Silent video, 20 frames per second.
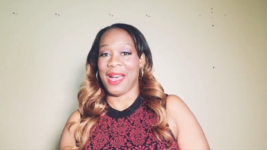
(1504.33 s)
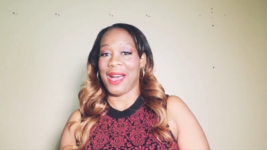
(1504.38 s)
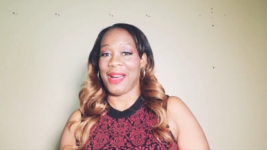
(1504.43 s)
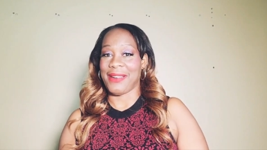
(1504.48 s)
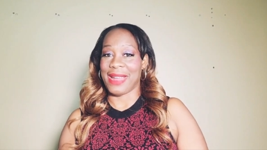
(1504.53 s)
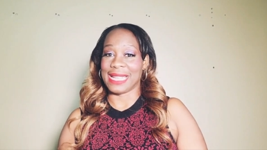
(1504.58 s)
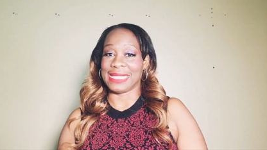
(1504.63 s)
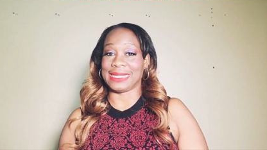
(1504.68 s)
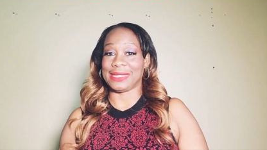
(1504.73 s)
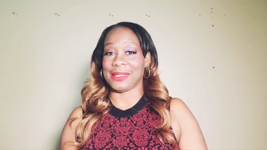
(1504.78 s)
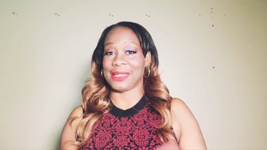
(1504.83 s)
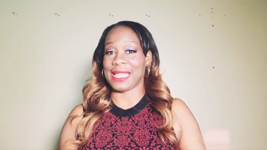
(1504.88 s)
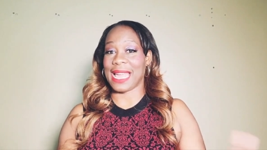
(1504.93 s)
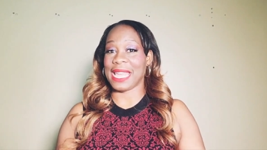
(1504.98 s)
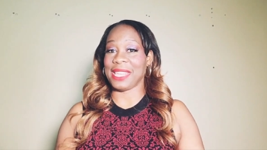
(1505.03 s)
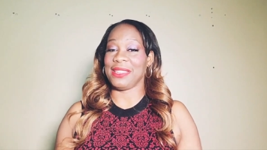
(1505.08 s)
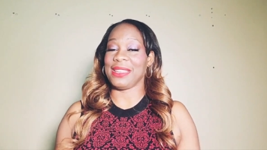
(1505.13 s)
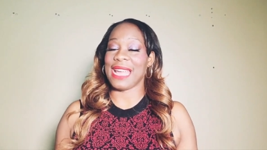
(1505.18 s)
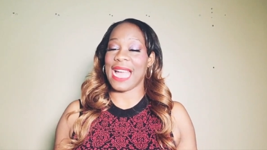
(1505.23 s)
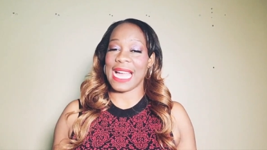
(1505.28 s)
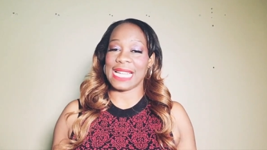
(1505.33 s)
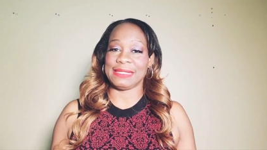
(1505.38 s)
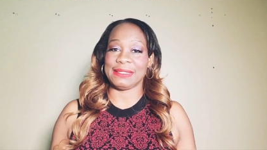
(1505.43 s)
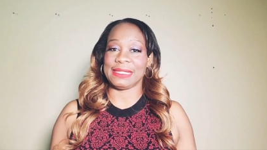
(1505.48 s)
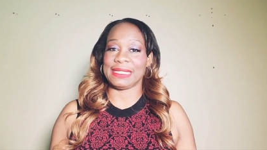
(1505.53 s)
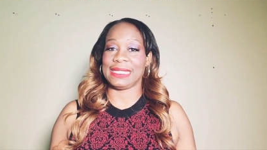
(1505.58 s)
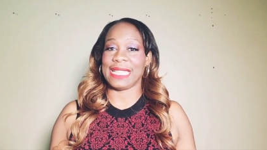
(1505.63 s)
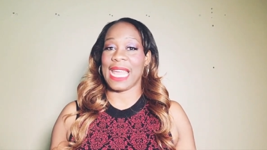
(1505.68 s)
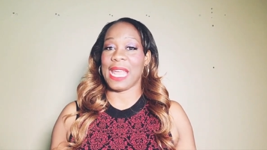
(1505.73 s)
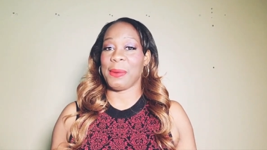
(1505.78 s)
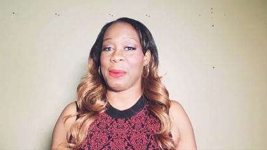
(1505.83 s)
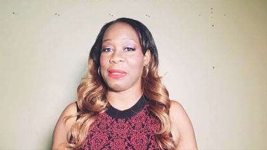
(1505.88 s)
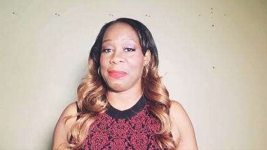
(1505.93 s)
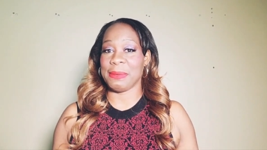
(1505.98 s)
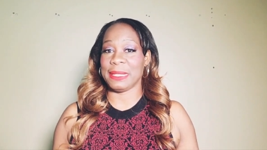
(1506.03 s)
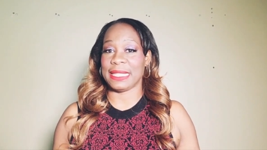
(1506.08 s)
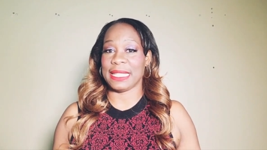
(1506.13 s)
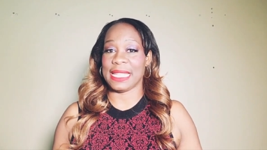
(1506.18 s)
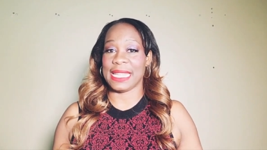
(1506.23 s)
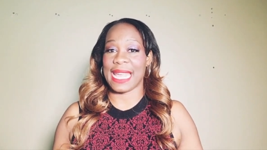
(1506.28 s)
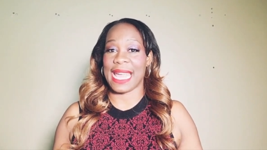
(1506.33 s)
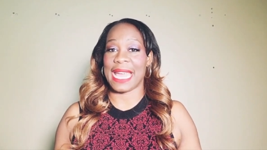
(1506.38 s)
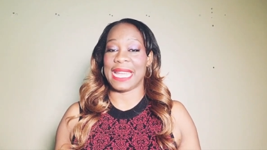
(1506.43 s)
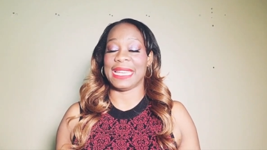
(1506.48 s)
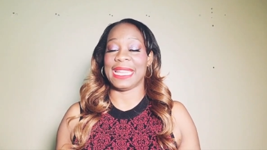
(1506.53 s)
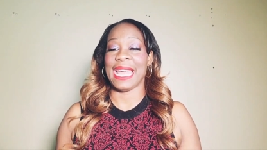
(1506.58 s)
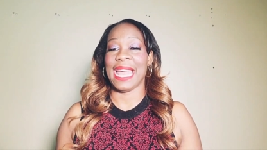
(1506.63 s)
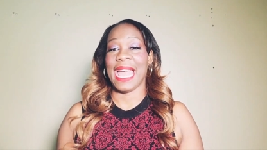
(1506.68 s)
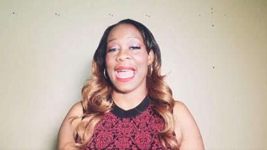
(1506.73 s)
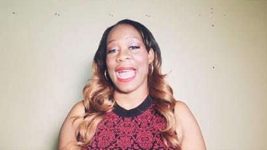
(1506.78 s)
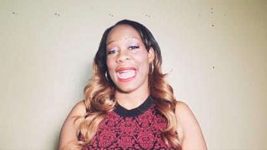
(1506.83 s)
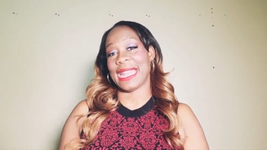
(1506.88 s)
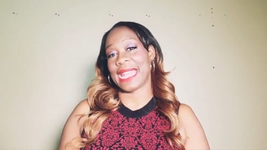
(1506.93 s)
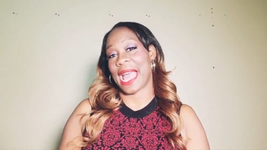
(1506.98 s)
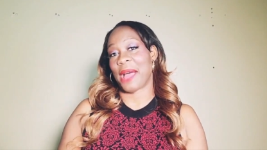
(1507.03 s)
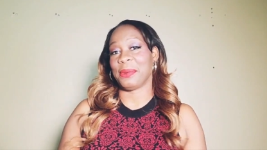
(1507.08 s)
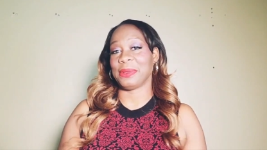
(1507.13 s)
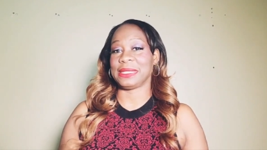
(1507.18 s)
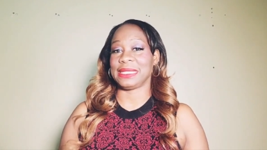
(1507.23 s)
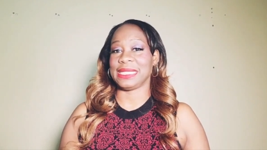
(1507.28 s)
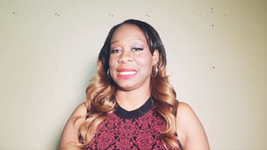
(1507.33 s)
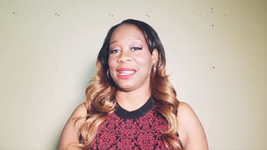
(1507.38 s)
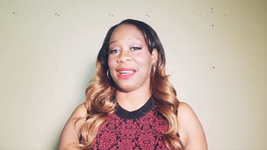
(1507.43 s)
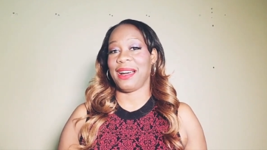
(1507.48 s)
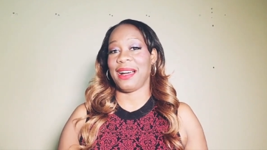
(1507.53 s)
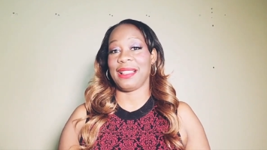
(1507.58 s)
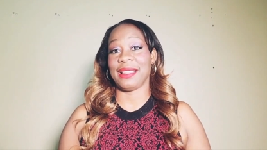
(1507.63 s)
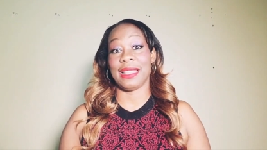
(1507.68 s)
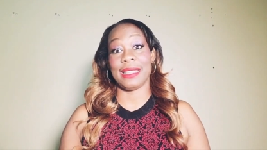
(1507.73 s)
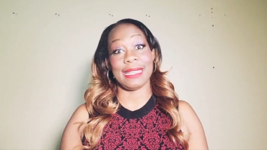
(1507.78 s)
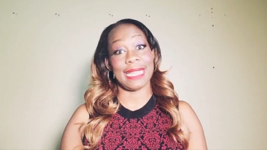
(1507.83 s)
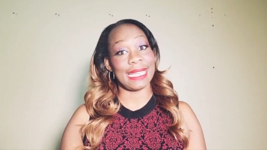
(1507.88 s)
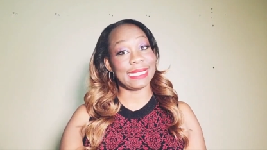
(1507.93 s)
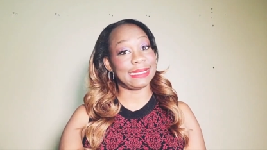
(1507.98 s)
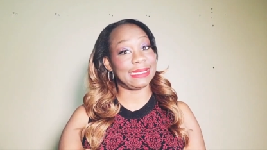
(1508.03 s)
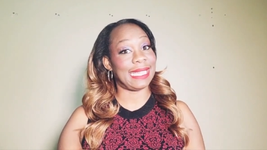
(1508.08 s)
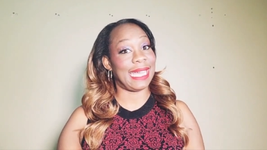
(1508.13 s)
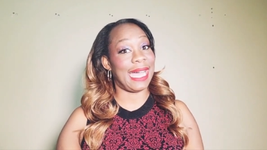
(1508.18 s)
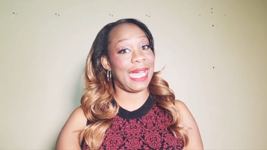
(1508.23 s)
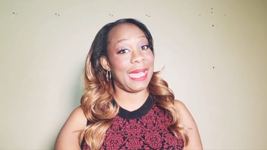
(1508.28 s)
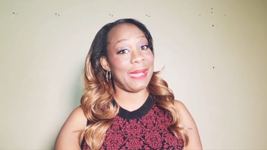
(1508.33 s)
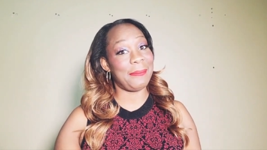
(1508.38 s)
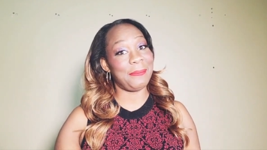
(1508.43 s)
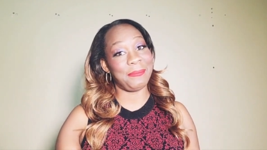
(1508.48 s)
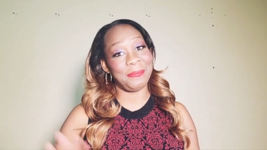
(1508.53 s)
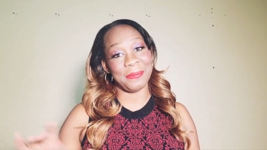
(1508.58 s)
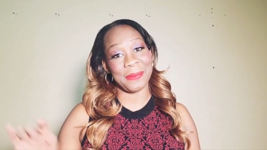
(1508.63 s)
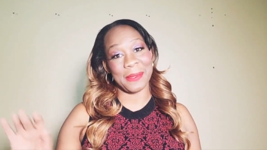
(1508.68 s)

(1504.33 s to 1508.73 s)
All right, so thank you guys for staying with me to the end and I will see y'all next time.